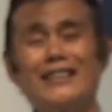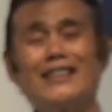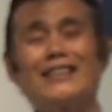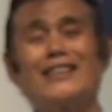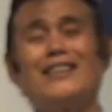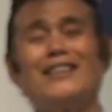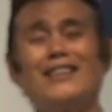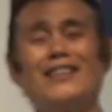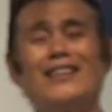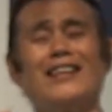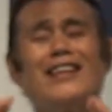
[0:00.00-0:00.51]

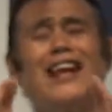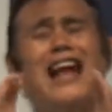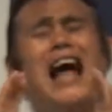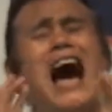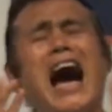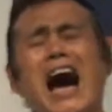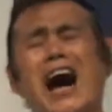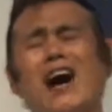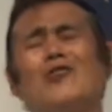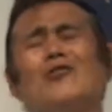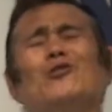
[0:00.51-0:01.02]
the
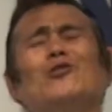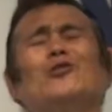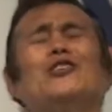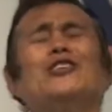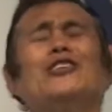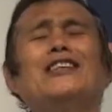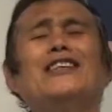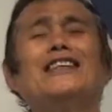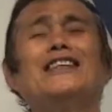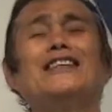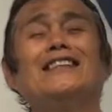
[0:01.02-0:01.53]

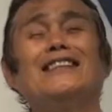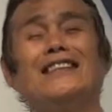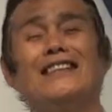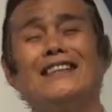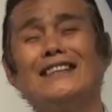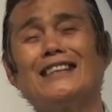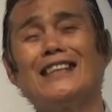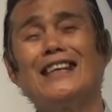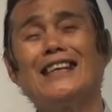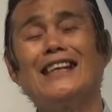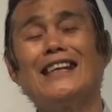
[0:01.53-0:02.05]
louder that
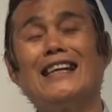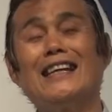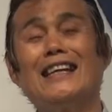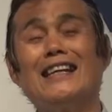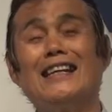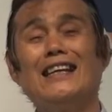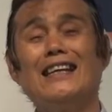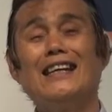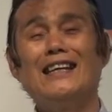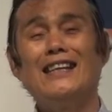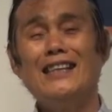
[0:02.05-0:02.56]

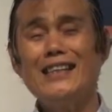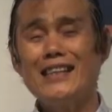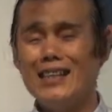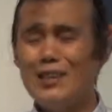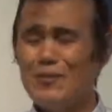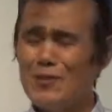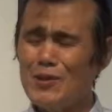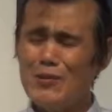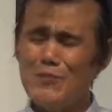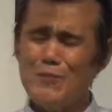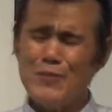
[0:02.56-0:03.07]
he
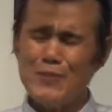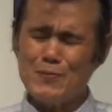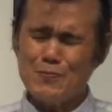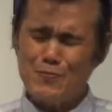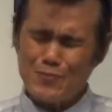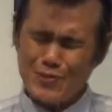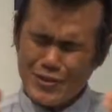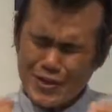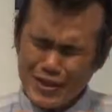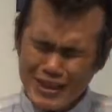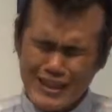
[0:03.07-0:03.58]
will be
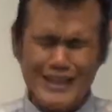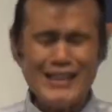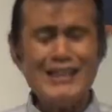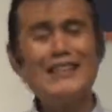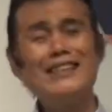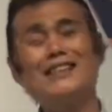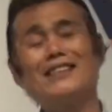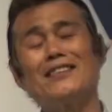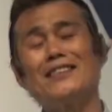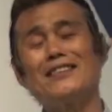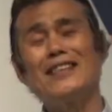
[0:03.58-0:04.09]

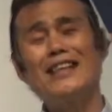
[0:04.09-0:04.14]
prayed.